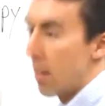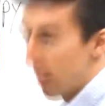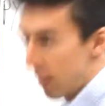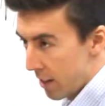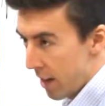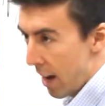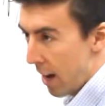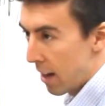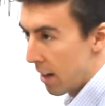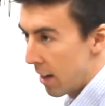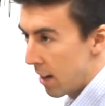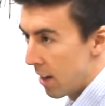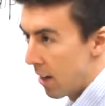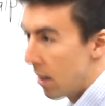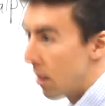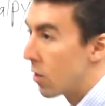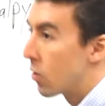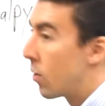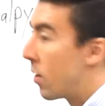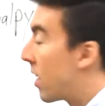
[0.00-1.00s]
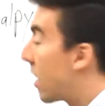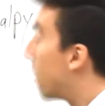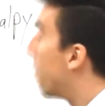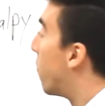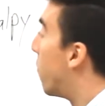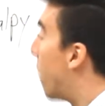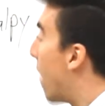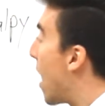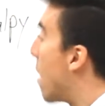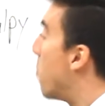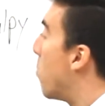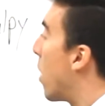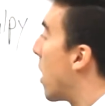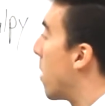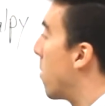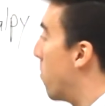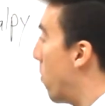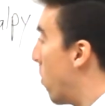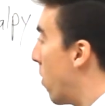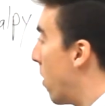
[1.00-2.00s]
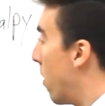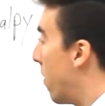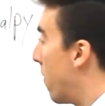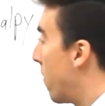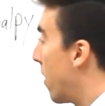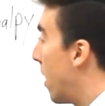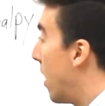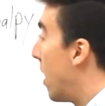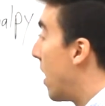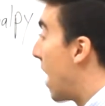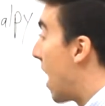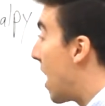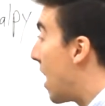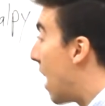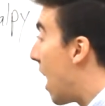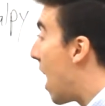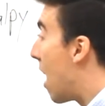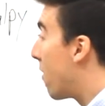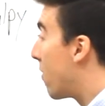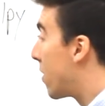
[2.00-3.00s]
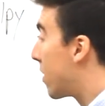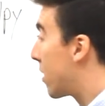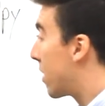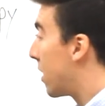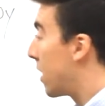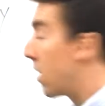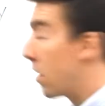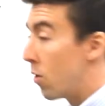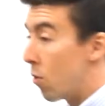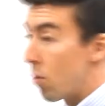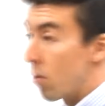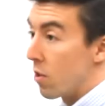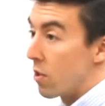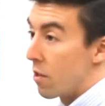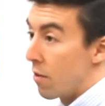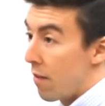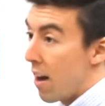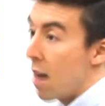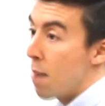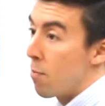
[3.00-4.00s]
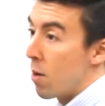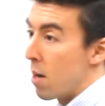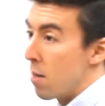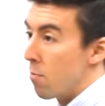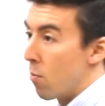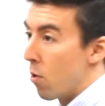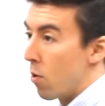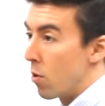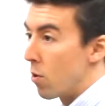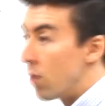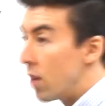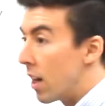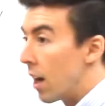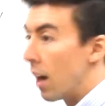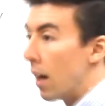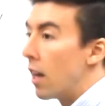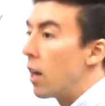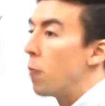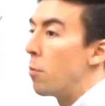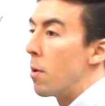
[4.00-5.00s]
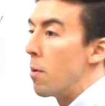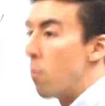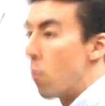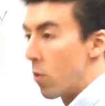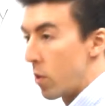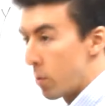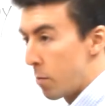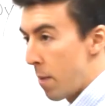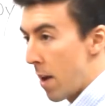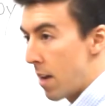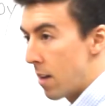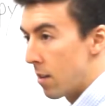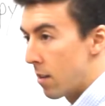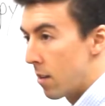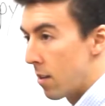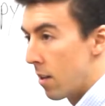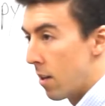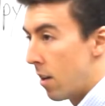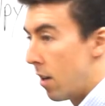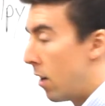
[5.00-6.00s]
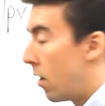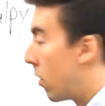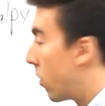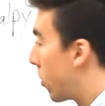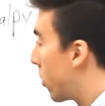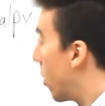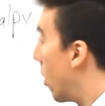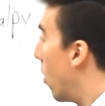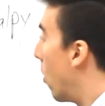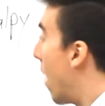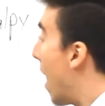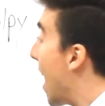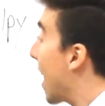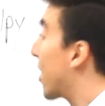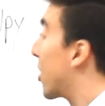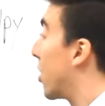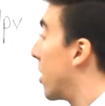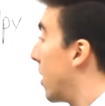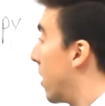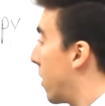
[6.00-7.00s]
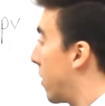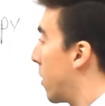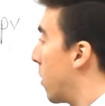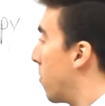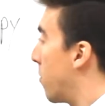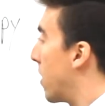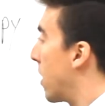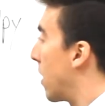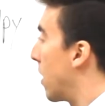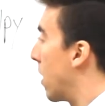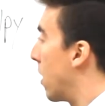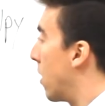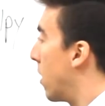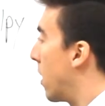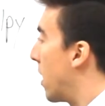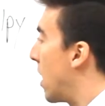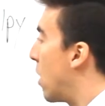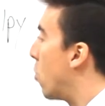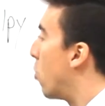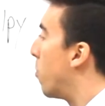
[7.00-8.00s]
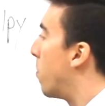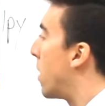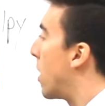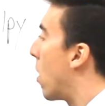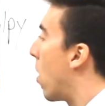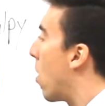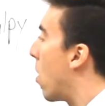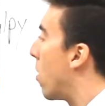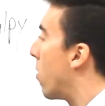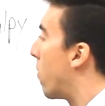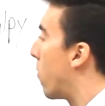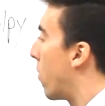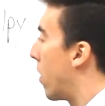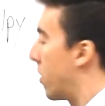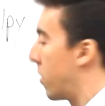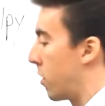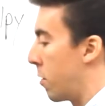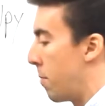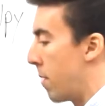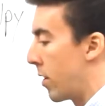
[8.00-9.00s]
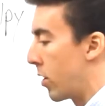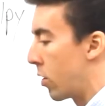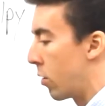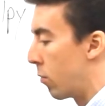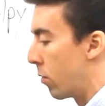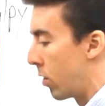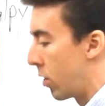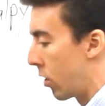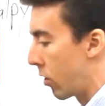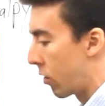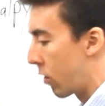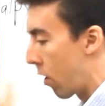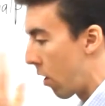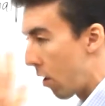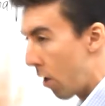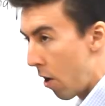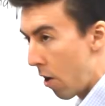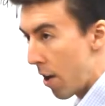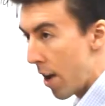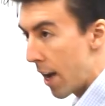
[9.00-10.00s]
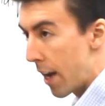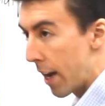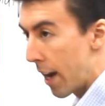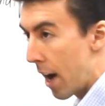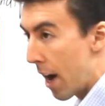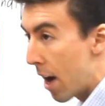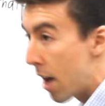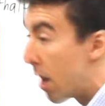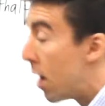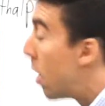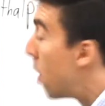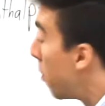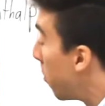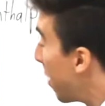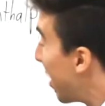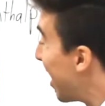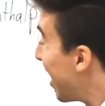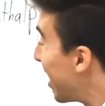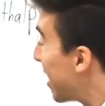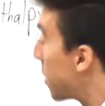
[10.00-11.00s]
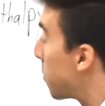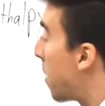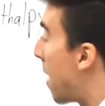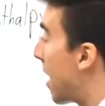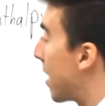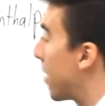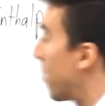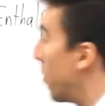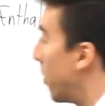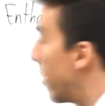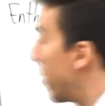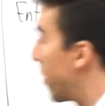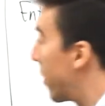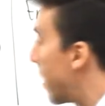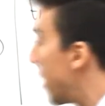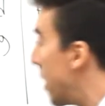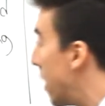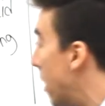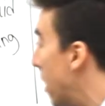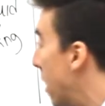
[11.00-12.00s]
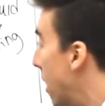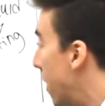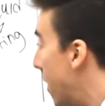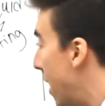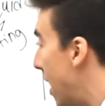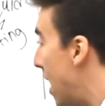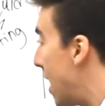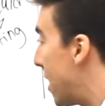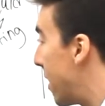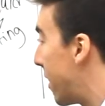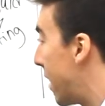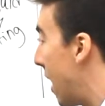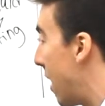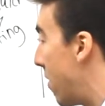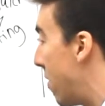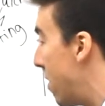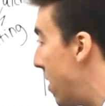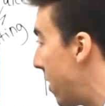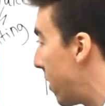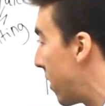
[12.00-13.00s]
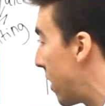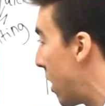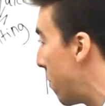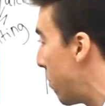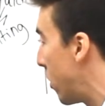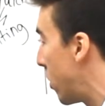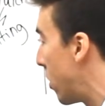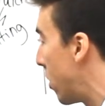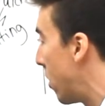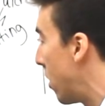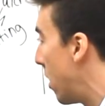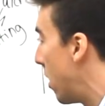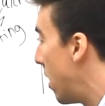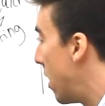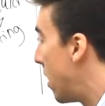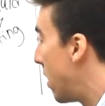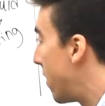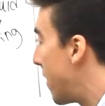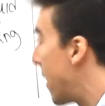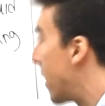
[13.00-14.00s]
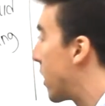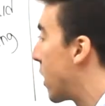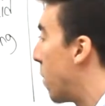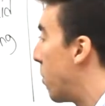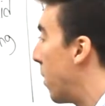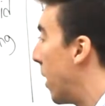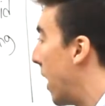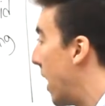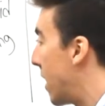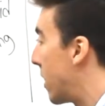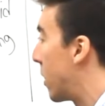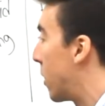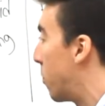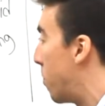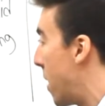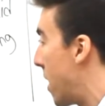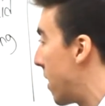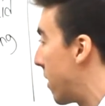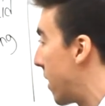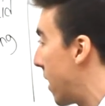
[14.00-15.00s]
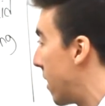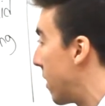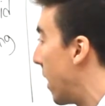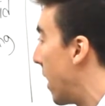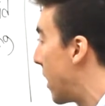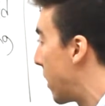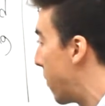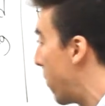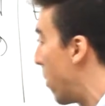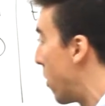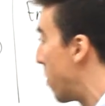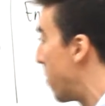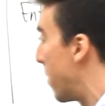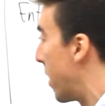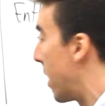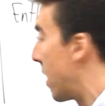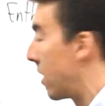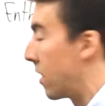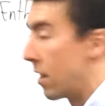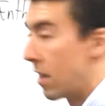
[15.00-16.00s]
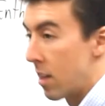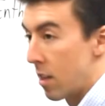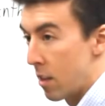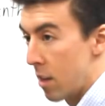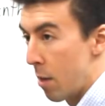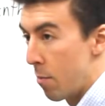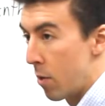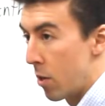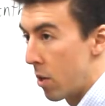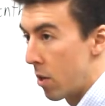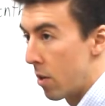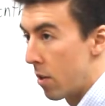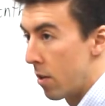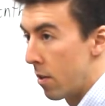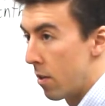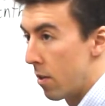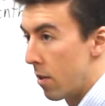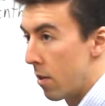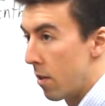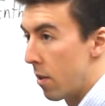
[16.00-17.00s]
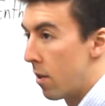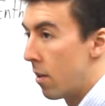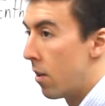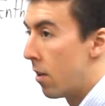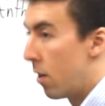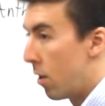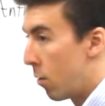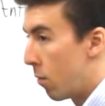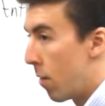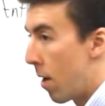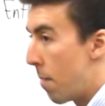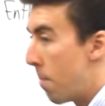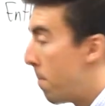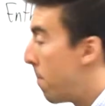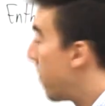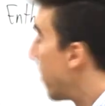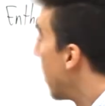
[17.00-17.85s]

Exactly. So he can vibrate more. And obviously, in order to vibrate more, you need a little bit more space. So actually, that's something that it would be hard for us to measure with just our naked eye, but it is possible to see that ice at this temperature takes up less space, has less volume than ice at this temperature. Right.